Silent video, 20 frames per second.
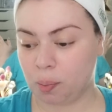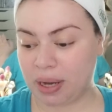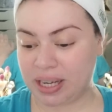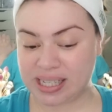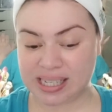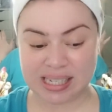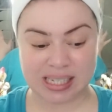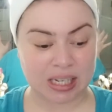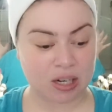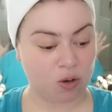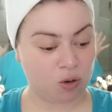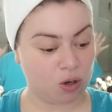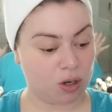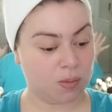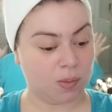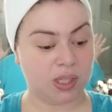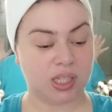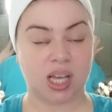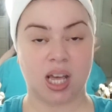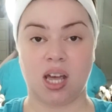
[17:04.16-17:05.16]
my
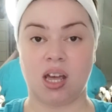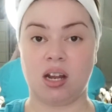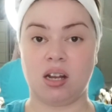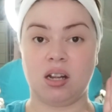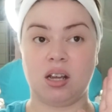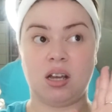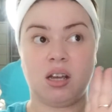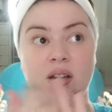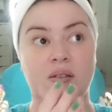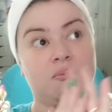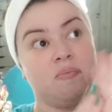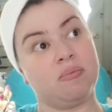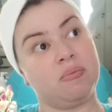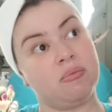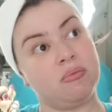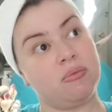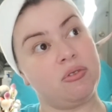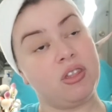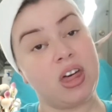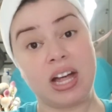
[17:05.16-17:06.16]
serums, and
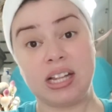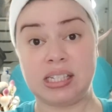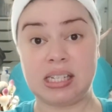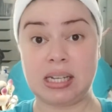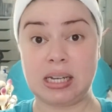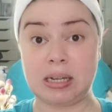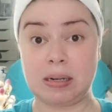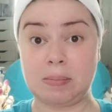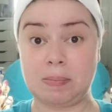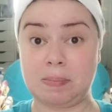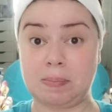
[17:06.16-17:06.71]
that's it.